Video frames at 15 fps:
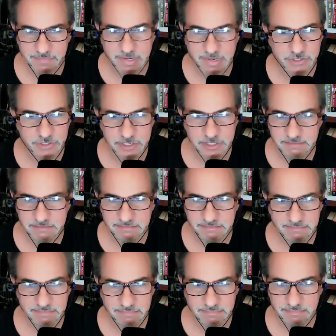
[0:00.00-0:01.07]
It just
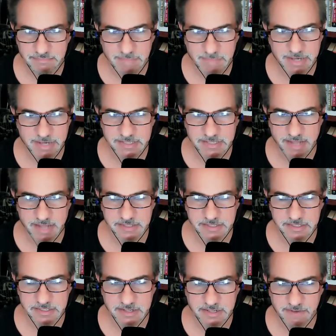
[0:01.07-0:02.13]
makes sense
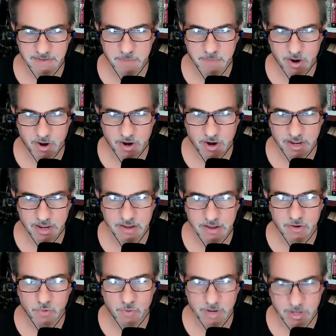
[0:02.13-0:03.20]
that Steve Perry,
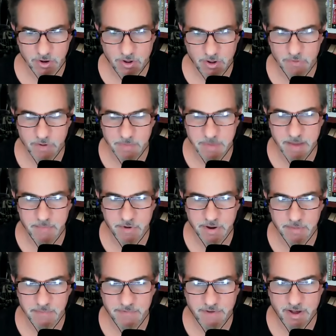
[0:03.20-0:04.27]
we can all remember
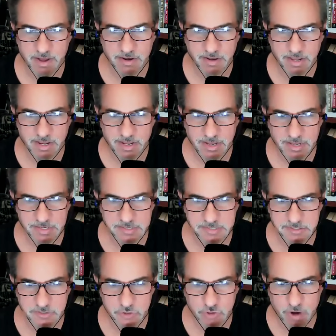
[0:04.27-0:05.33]
him fondly.
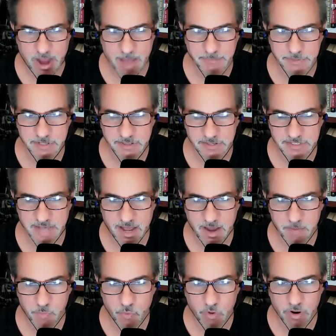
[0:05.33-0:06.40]
He's trapped in the
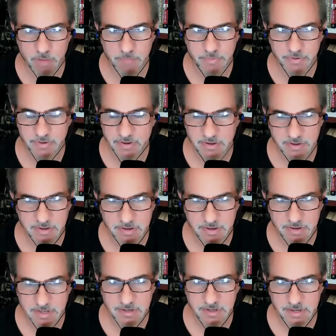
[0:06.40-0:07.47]
time warp.
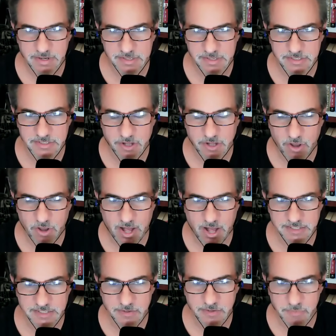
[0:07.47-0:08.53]
He's still
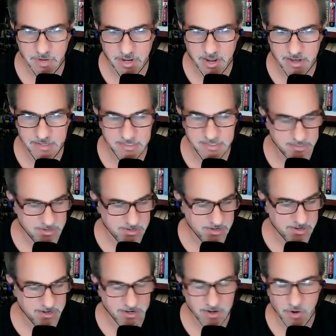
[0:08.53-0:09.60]
awesome because,
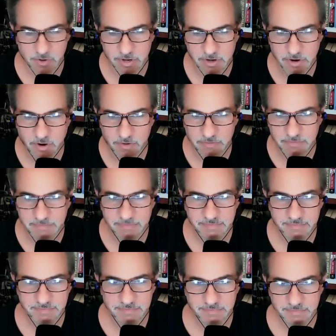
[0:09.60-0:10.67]
you know, you don't
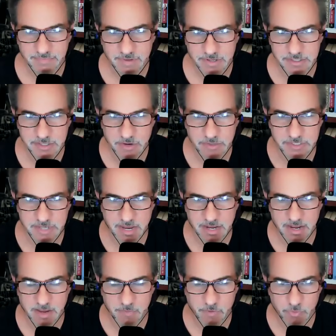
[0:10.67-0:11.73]

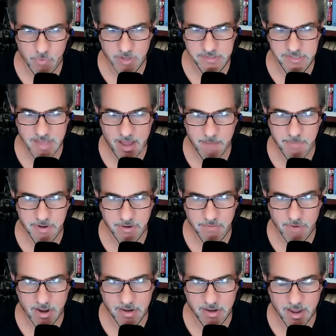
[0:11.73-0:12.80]
associate him with what's happening
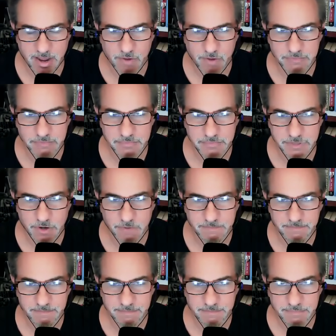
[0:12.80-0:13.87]
right now. So
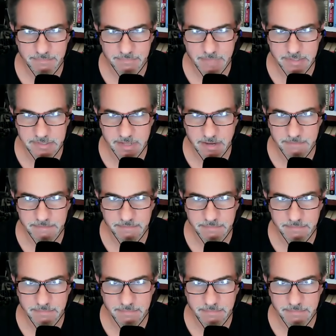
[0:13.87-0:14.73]
that's it.